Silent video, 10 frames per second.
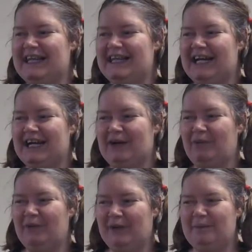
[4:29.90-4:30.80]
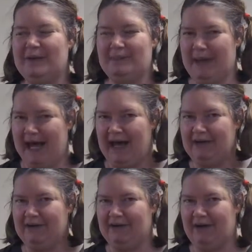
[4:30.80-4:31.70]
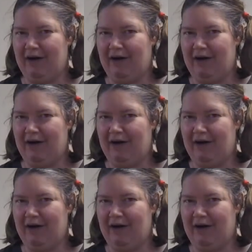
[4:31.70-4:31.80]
there will be a pattern